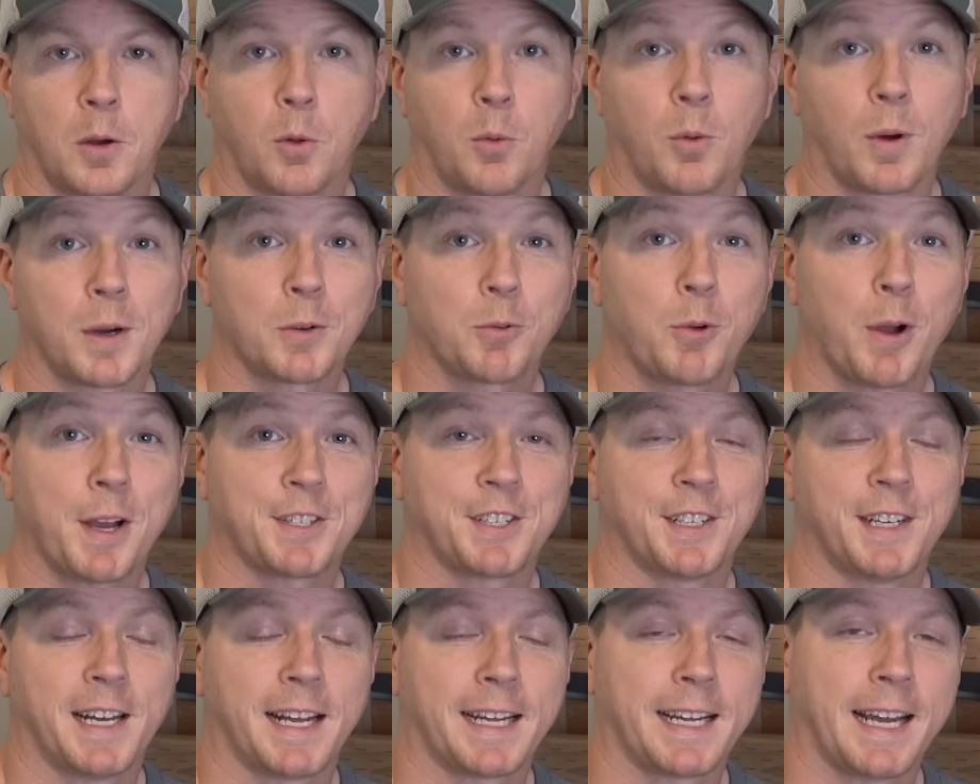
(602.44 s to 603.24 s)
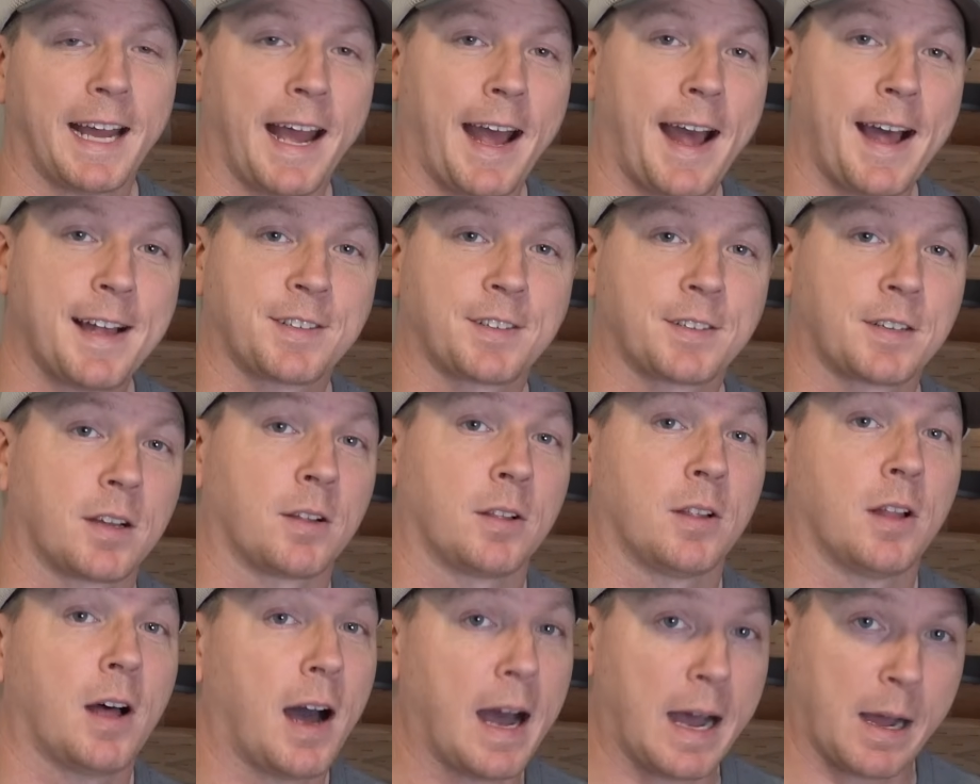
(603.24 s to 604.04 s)
One question I get asked a
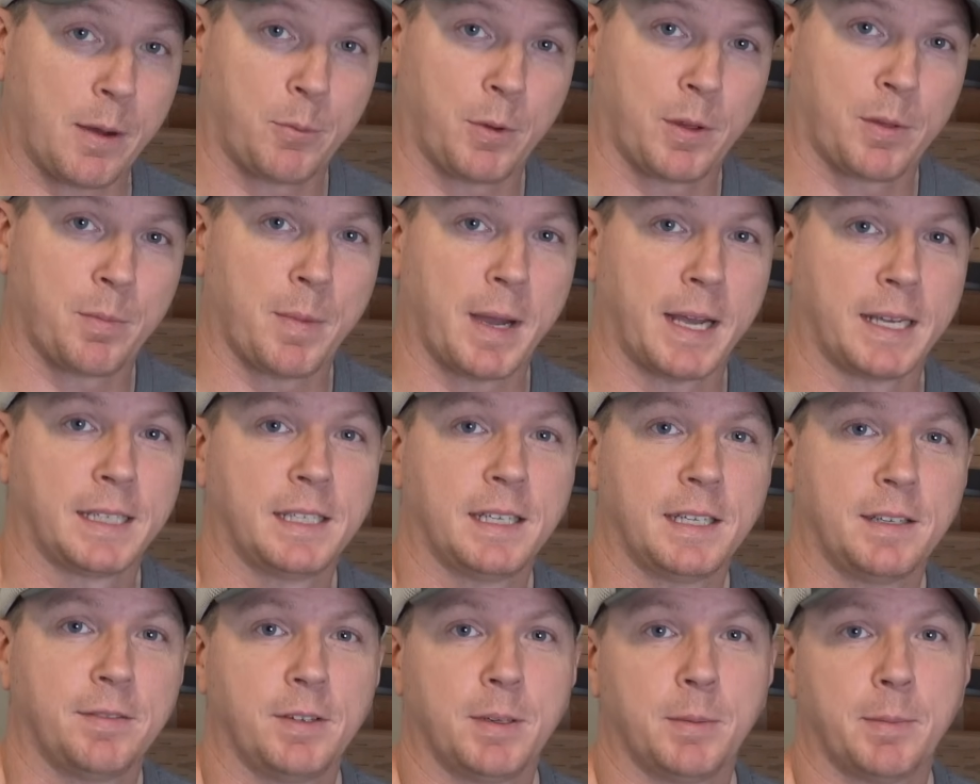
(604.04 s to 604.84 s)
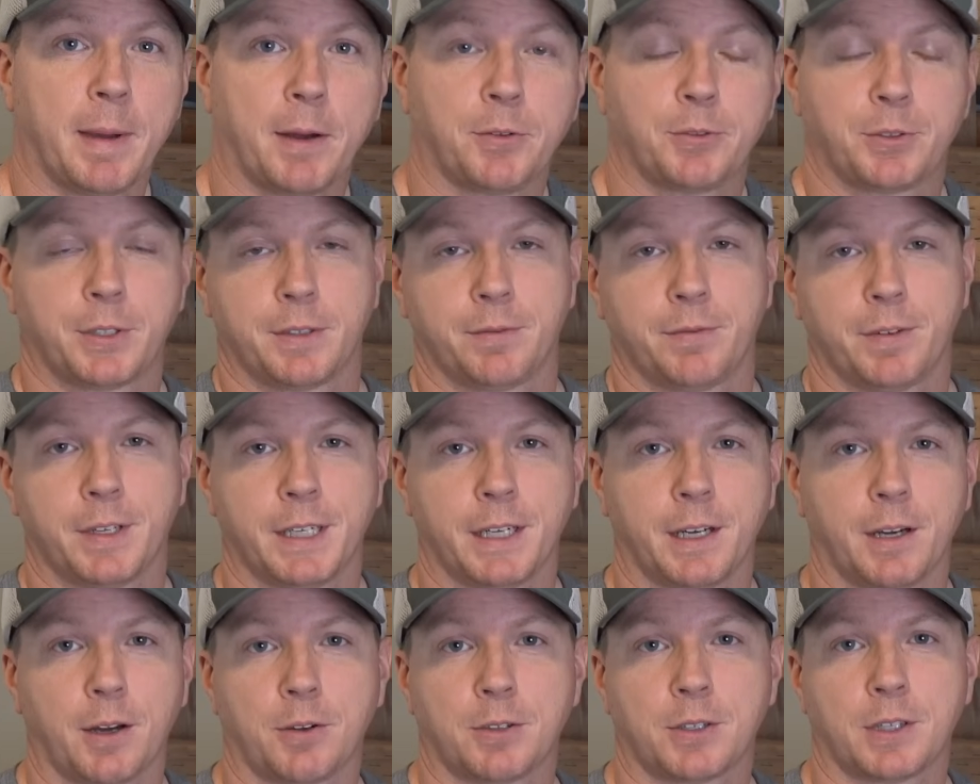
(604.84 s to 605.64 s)
lot with my TV mounting
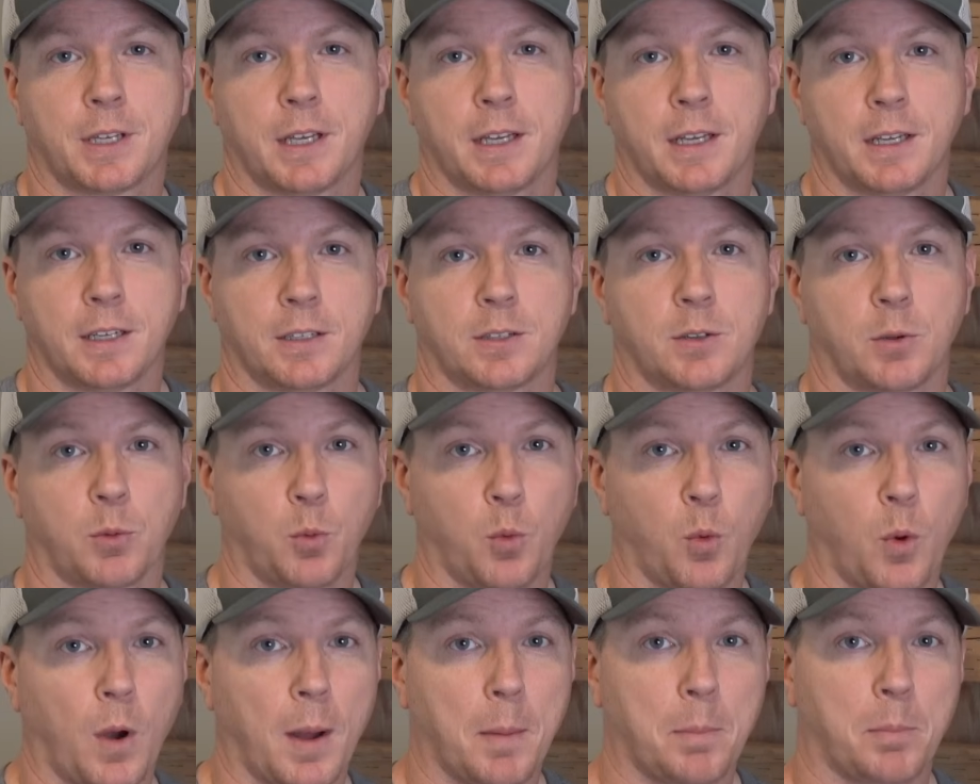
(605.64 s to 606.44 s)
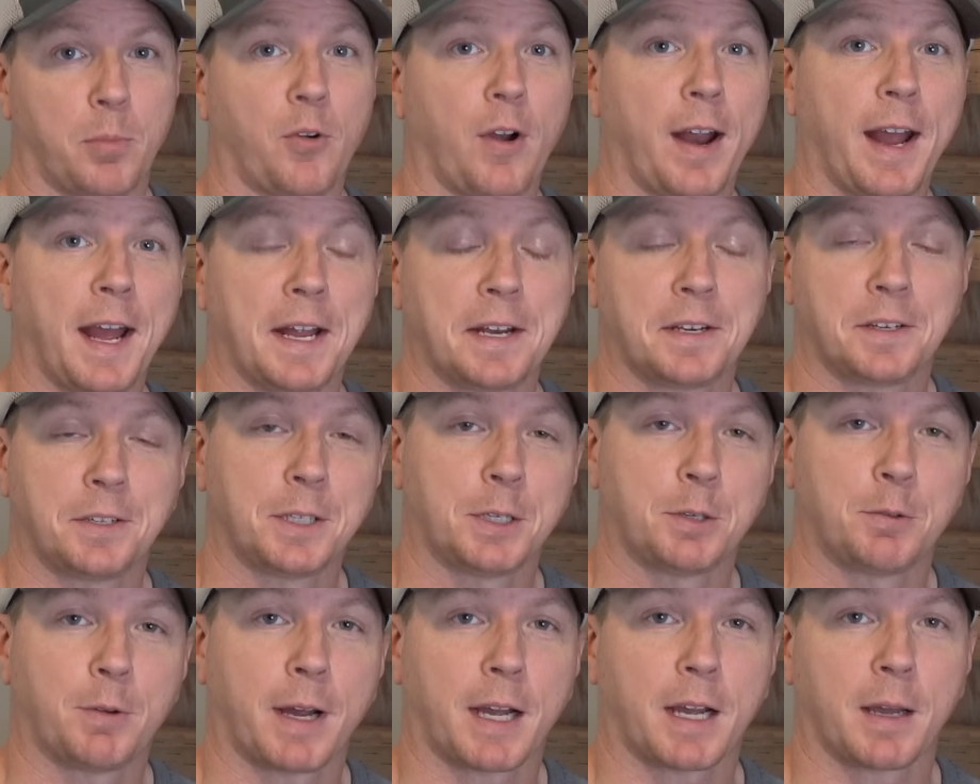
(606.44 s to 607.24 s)
videos is, what brand do
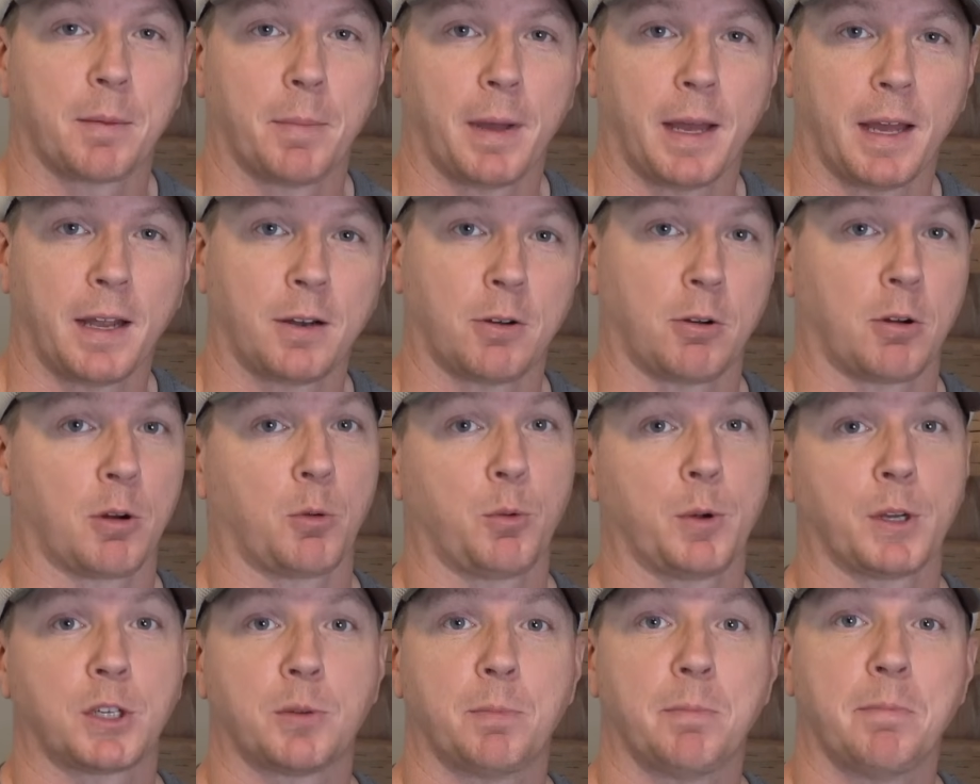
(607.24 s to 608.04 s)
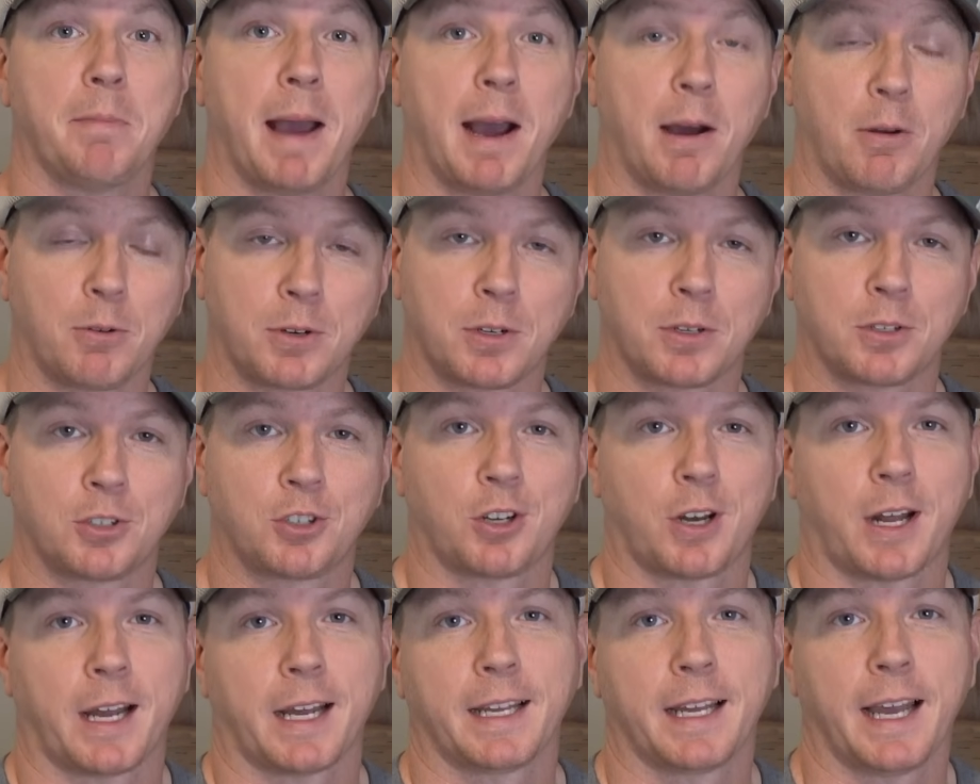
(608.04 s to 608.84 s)
you recommend, or which mount
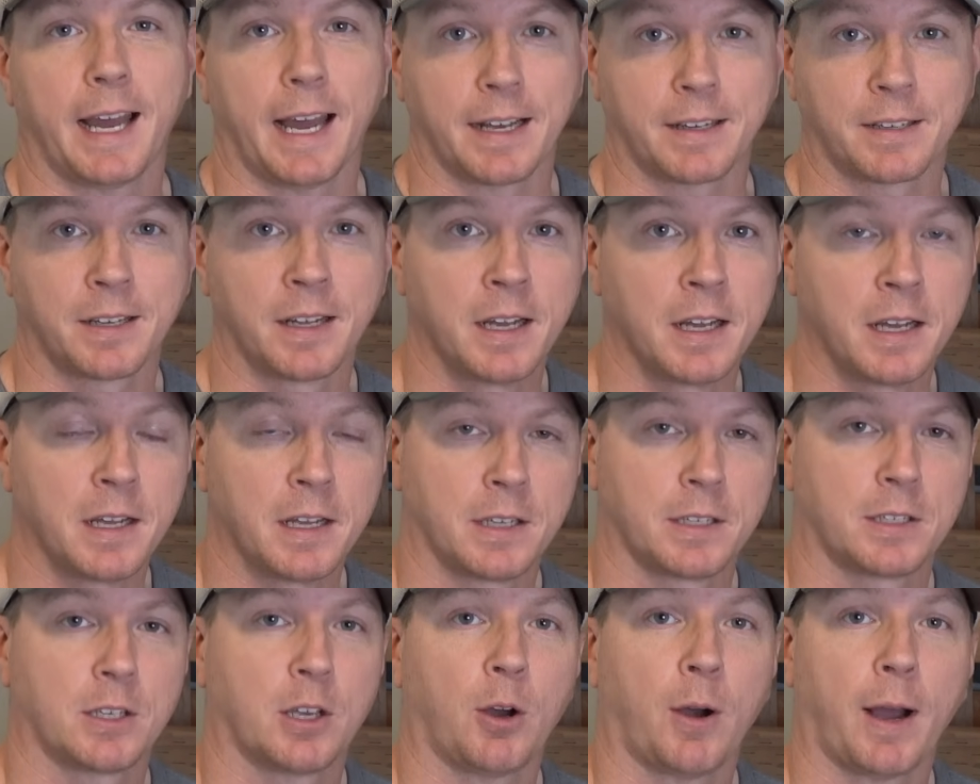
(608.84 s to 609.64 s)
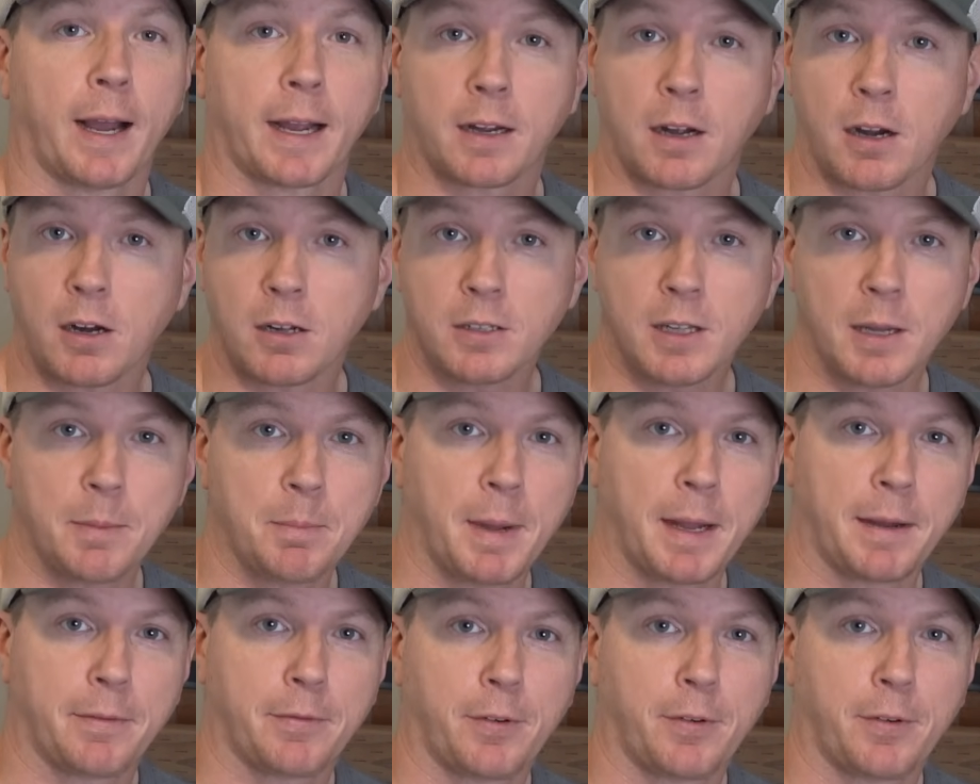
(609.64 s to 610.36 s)
should I get? So I called up my